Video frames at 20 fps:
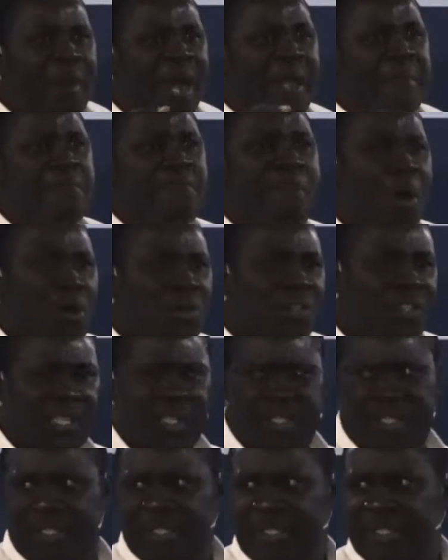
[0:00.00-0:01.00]
you by
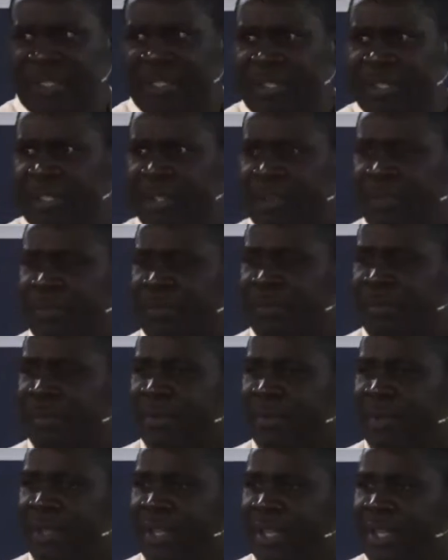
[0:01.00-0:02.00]
Moses.
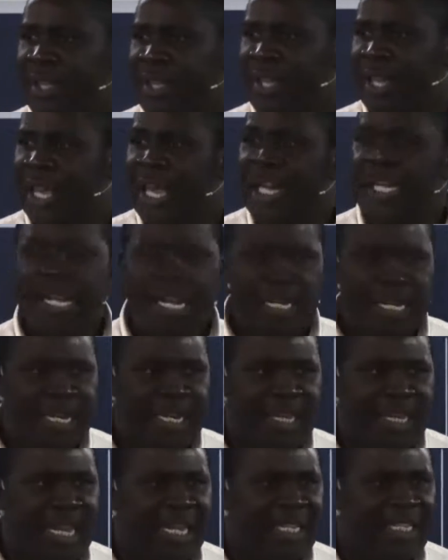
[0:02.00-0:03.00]
And they
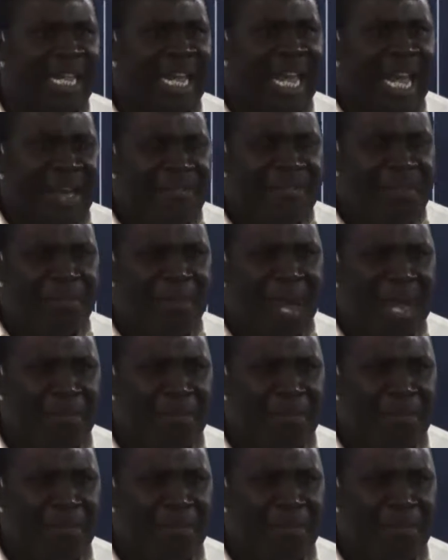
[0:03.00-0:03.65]
did that. And